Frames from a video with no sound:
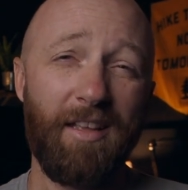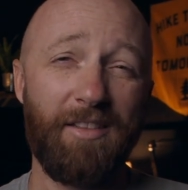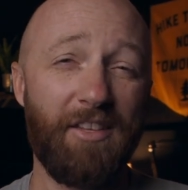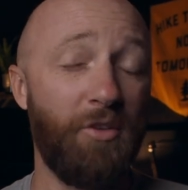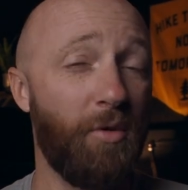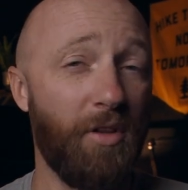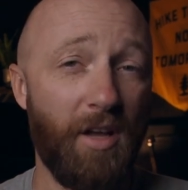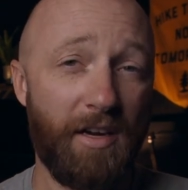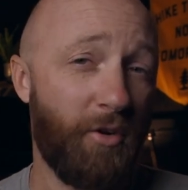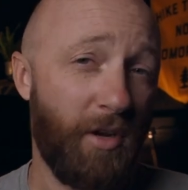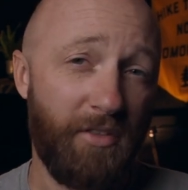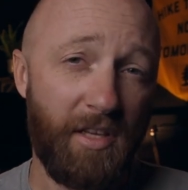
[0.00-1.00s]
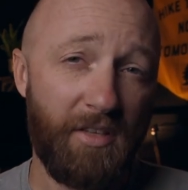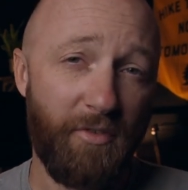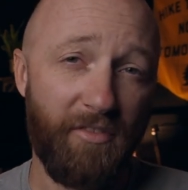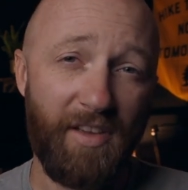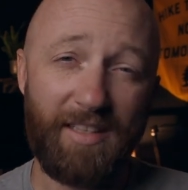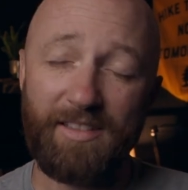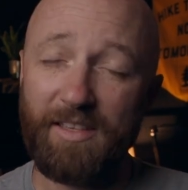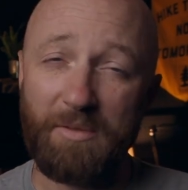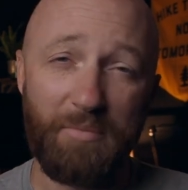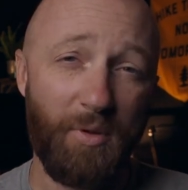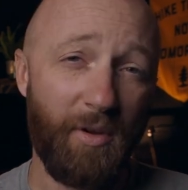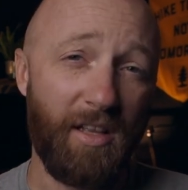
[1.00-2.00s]
They do a lot of great things for vets. They
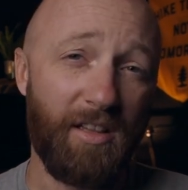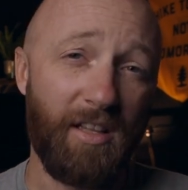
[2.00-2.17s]
employ a